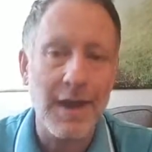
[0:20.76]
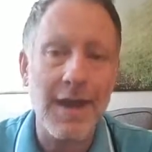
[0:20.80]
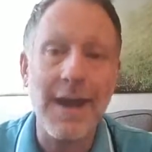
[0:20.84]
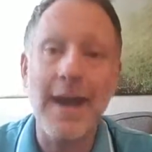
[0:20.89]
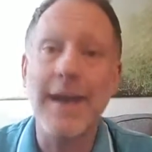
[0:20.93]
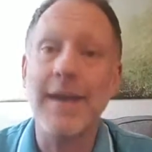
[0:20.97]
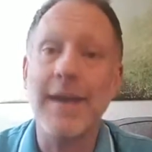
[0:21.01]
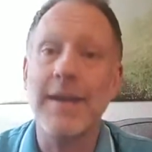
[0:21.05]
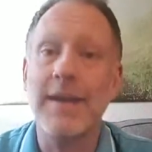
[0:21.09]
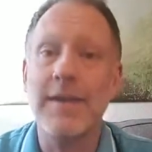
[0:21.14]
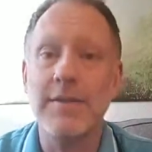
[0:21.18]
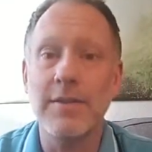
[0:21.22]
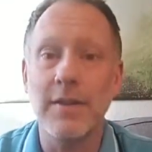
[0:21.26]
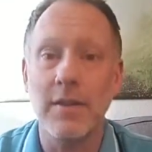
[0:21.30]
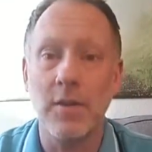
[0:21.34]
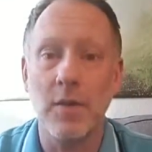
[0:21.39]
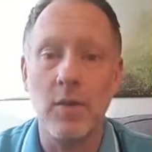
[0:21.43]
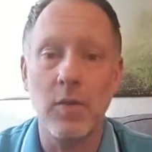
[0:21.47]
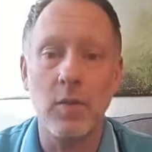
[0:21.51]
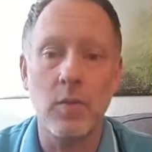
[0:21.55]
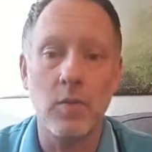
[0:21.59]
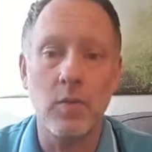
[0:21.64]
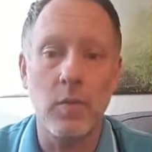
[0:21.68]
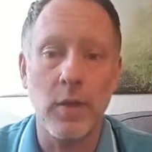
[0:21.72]
I get to
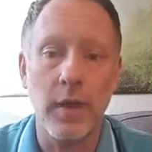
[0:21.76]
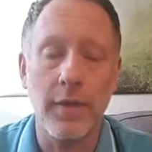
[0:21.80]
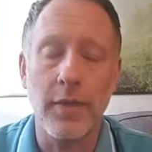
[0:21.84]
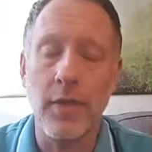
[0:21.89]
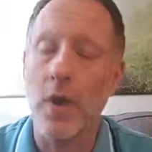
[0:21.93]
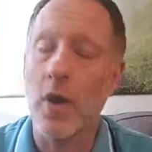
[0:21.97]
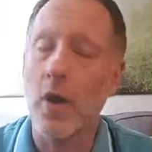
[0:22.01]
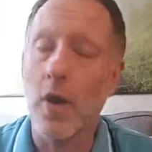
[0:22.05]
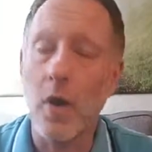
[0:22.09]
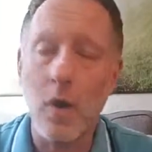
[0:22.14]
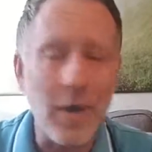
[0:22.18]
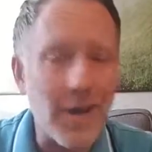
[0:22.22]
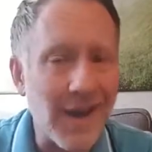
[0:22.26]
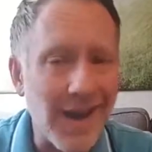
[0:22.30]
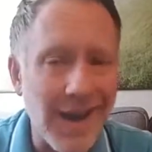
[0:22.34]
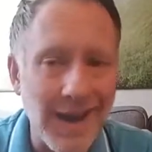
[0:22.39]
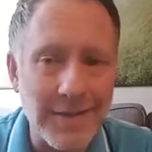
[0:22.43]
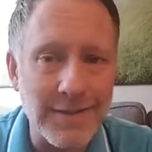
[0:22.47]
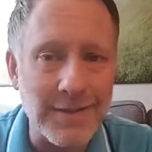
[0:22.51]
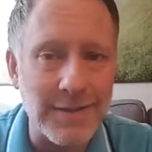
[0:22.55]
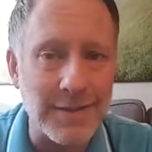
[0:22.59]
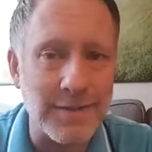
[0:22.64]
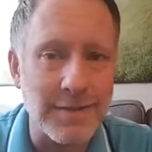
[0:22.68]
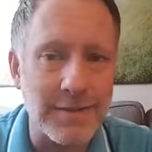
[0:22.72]
deal with all
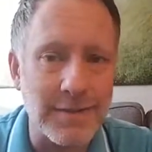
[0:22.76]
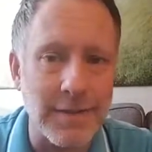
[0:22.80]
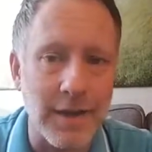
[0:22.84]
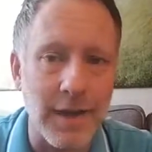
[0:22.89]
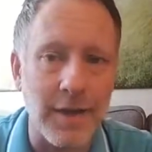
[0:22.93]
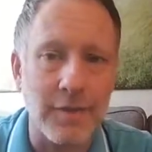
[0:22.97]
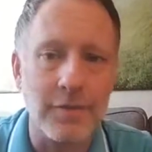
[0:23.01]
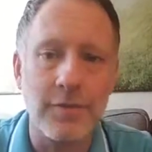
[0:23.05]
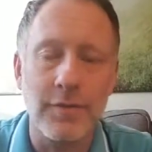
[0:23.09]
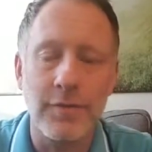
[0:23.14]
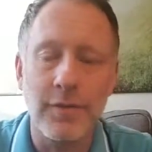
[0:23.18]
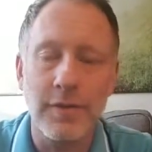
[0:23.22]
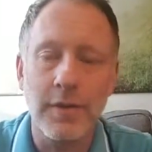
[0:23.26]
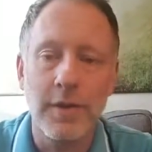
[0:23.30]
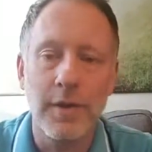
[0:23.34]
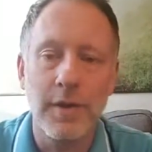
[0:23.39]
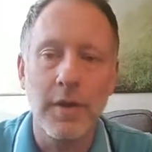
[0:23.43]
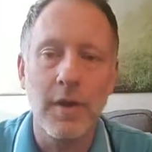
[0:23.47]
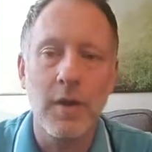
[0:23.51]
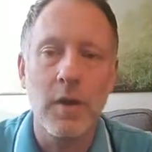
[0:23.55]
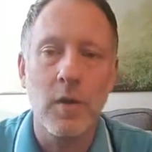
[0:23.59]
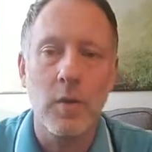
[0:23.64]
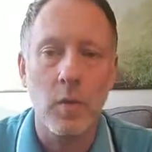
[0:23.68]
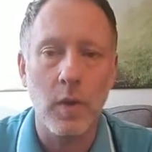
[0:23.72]
kinds of stuff
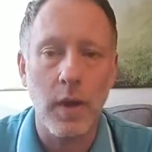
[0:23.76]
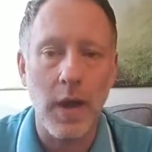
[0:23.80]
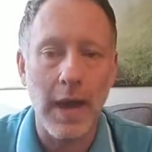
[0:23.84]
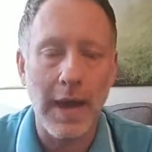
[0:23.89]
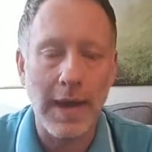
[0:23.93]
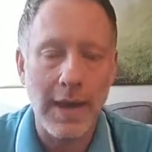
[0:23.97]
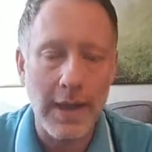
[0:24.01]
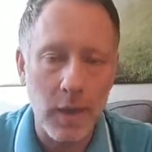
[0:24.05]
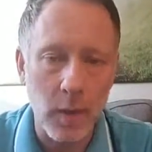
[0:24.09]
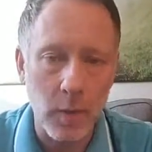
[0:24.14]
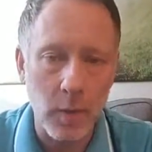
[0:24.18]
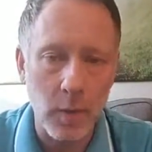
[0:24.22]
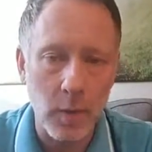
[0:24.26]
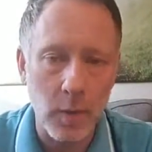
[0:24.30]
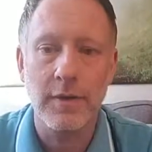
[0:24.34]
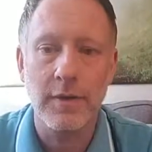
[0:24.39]
when I help,